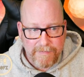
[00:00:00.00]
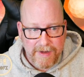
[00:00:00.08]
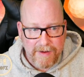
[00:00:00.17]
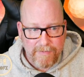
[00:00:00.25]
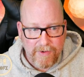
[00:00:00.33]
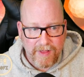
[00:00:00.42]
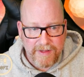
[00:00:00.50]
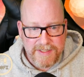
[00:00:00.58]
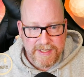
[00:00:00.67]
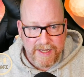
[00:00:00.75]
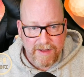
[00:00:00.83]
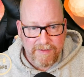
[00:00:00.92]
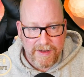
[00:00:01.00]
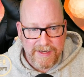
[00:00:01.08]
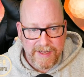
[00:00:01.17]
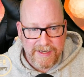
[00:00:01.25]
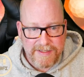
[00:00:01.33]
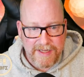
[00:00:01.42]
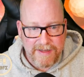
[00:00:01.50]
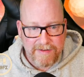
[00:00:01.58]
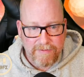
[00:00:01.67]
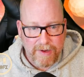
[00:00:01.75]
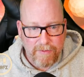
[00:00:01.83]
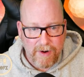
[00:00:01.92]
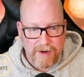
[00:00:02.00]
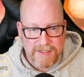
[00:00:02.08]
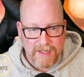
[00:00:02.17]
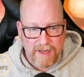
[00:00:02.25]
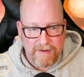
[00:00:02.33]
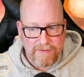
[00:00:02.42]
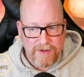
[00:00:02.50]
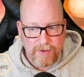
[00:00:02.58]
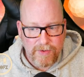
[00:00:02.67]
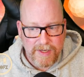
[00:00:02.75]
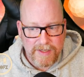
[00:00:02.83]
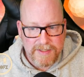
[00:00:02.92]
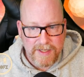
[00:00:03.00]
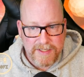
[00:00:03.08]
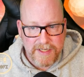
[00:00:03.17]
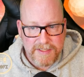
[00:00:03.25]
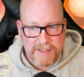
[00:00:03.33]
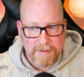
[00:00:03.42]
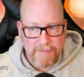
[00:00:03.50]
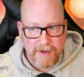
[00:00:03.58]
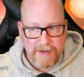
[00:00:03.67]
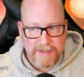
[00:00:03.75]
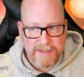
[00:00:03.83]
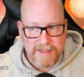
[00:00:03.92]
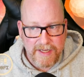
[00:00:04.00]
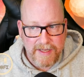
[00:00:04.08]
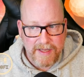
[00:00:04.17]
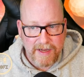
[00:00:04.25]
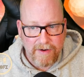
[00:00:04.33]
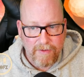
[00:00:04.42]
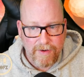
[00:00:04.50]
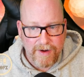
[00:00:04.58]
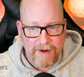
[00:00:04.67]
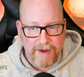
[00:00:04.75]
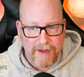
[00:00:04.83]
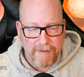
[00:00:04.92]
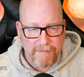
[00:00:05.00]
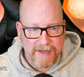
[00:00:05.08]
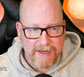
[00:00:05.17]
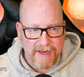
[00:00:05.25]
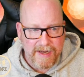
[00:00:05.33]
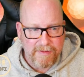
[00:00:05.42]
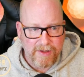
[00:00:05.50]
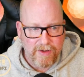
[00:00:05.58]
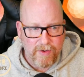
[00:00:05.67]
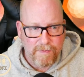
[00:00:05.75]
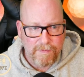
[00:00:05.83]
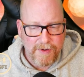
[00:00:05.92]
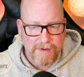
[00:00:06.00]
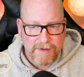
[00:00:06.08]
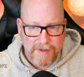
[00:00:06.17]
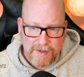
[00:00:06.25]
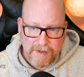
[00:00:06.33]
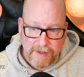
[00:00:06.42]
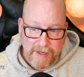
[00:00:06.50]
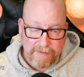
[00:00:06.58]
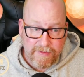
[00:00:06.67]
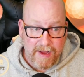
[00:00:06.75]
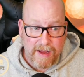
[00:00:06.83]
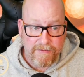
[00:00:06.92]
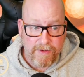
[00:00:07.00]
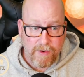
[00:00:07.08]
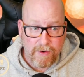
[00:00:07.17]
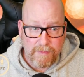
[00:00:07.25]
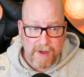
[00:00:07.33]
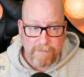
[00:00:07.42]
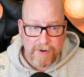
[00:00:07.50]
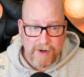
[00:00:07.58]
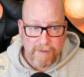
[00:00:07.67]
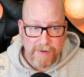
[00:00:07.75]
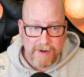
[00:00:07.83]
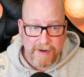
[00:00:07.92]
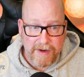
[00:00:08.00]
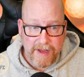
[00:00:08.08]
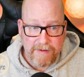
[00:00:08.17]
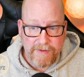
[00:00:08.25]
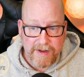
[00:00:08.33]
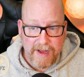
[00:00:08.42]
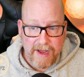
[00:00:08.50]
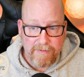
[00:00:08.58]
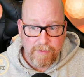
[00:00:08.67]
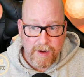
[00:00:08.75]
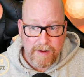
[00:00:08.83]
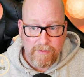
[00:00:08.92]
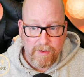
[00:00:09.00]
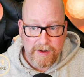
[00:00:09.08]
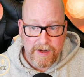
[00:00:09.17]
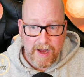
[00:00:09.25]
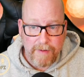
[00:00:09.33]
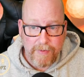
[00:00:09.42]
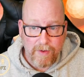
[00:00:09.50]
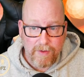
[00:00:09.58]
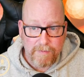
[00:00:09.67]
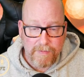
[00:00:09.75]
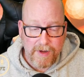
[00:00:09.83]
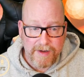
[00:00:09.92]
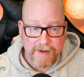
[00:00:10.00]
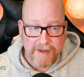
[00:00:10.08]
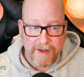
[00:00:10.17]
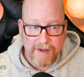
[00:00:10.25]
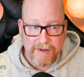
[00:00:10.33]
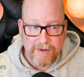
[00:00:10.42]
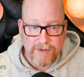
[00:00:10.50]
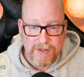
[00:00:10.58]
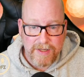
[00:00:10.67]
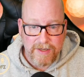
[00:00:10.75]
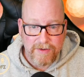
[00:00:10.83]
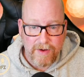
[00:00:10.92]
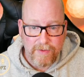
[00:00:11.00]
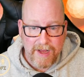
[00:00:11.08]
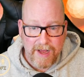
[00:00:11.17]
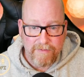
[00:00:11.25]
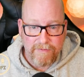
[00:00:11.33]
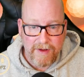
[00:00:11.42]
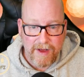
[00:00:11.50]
really sick of antennas that requires a lot of tuning, such as the buddy stick or a magnetic loop. If I have the room, I'd put up an NFED half-wave or a dipole, but usually you don't have